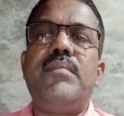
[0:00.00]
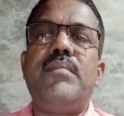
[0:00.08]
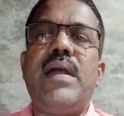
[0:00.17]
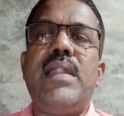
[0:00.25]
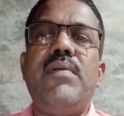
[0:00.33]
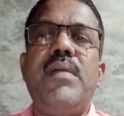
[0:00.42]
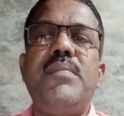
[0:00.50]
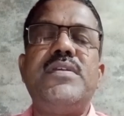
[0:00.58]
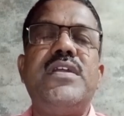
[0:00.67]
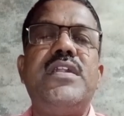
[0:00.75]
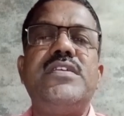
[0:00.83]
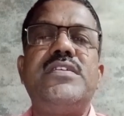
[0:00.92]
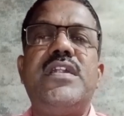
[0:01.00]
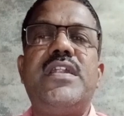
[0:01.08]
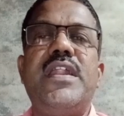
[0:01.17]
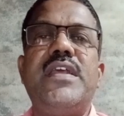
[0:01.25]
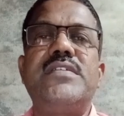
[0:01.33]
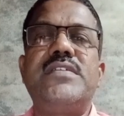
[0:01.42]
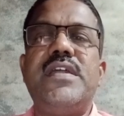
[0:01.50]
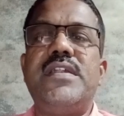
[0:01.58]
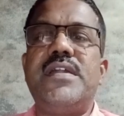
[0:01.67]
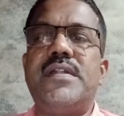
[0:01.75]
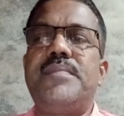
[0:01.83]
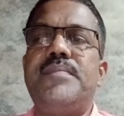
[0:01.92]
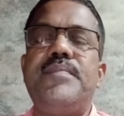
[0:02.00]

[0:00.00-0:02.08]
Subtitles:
Malviya Mission Teacher Training Center.